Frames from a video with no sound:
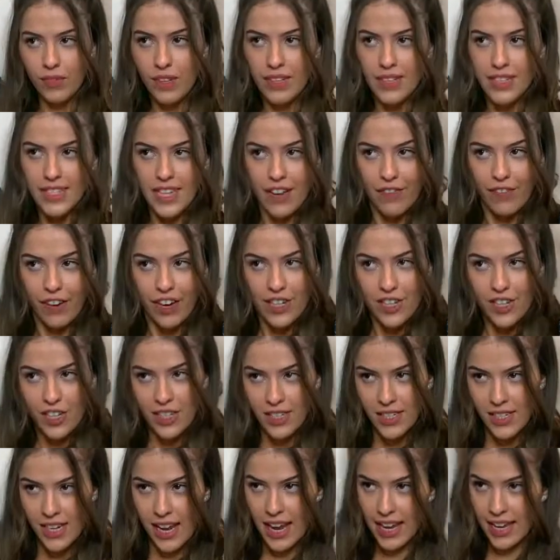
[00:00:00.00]
So if I
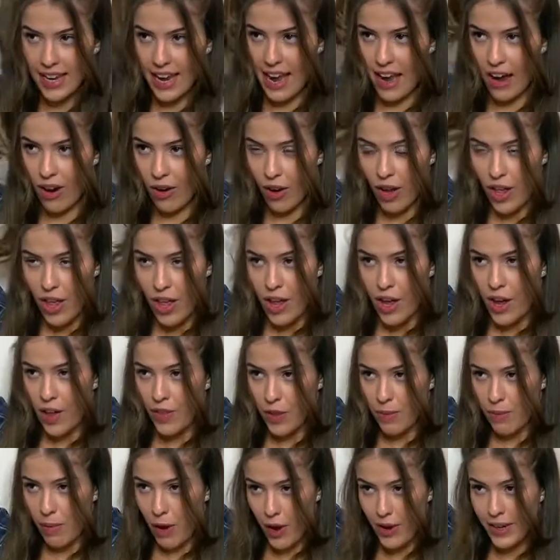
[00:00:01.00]
just take out
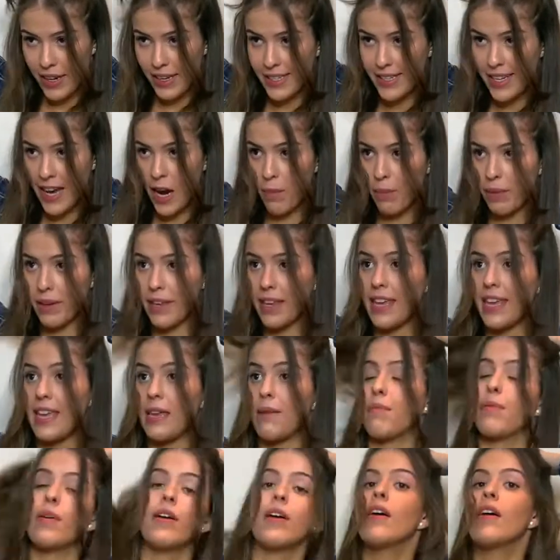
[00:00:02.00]
the ponytail but
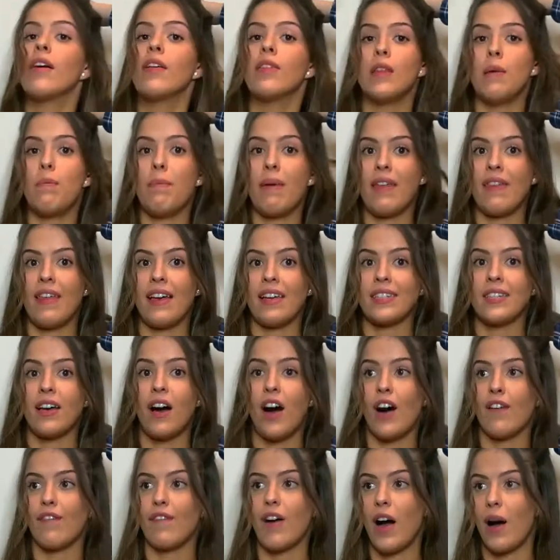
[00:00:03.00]
keep the bit that's
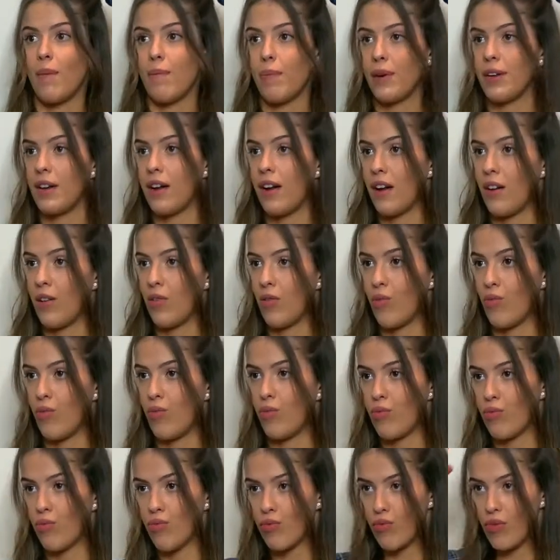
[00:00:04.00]
half up
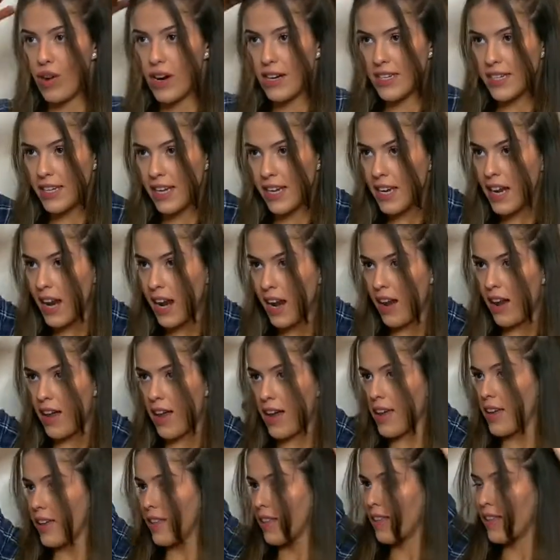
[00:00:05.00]
already
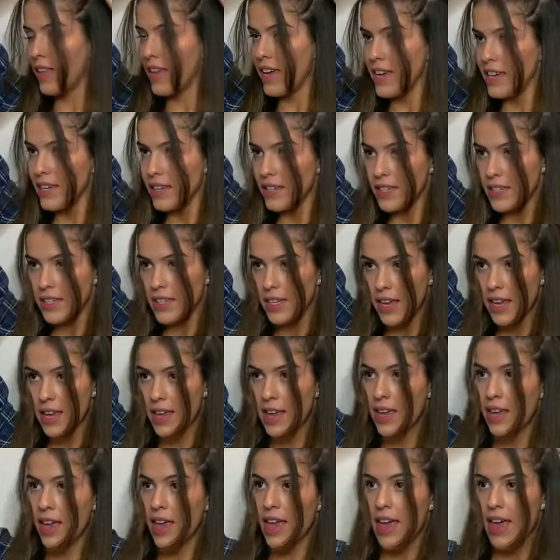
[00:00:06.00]
like this,
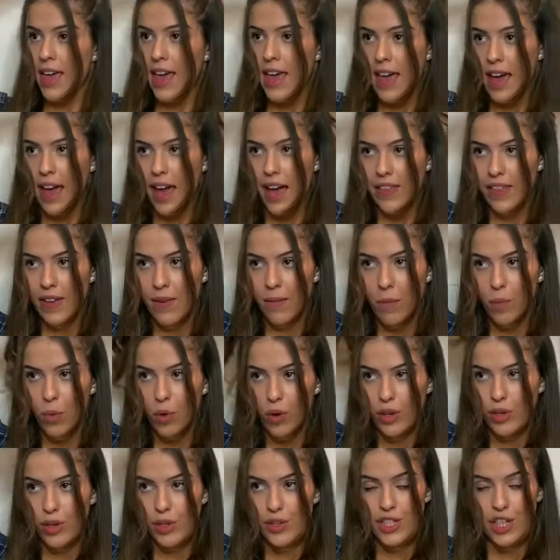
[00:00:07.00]
and then
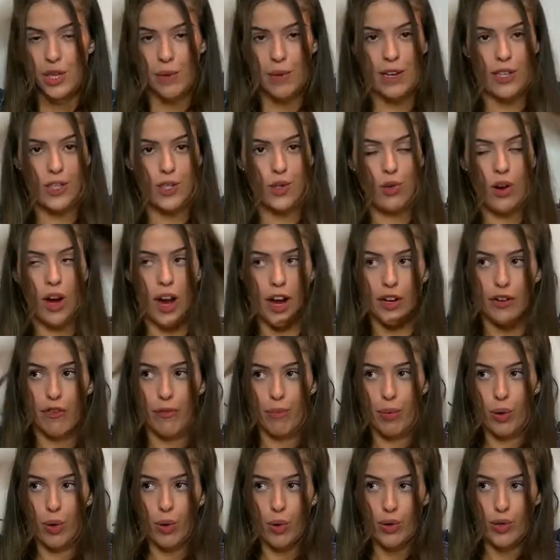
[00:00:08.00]
what you do is you kind
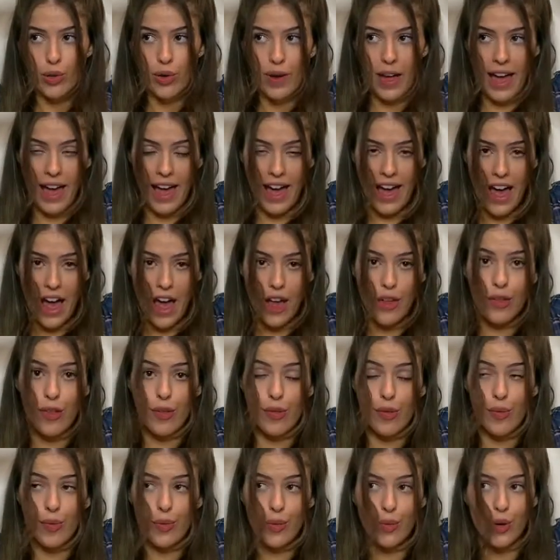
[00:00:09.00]
of pull your hair
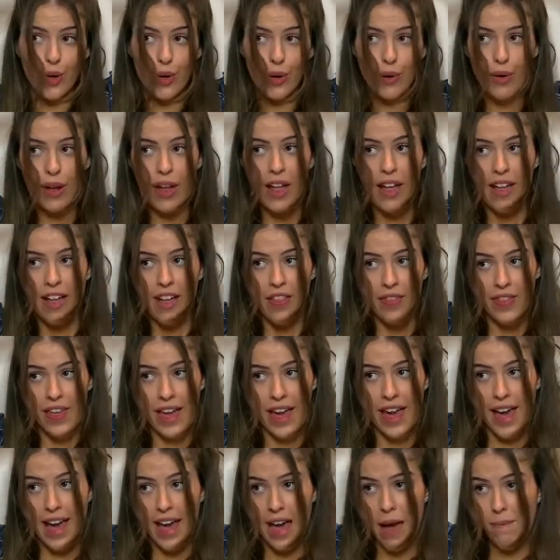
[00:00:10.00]
through the
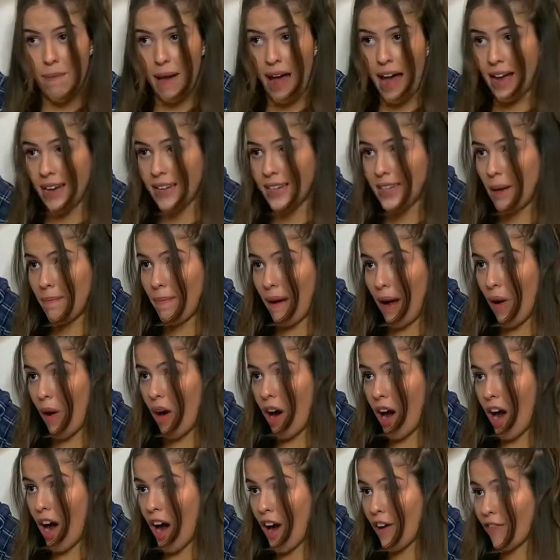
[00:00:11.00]
hairband about
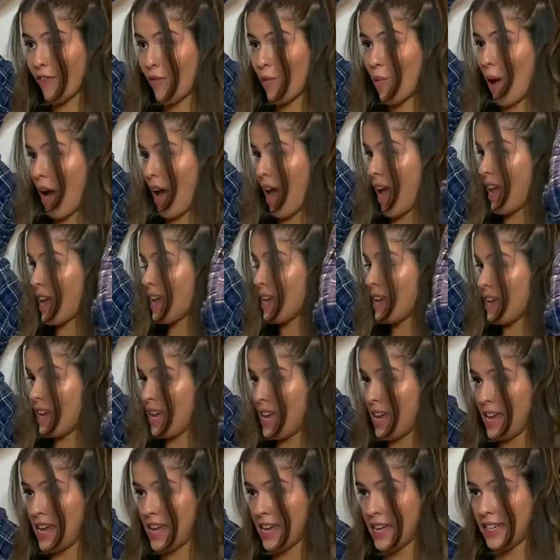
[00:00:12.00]

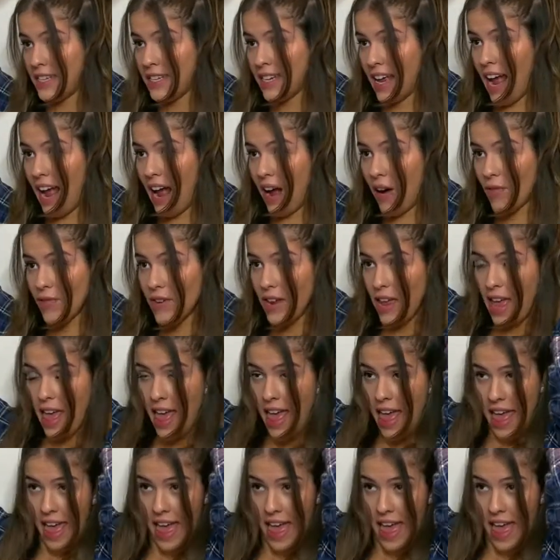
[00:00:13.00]
halfway down,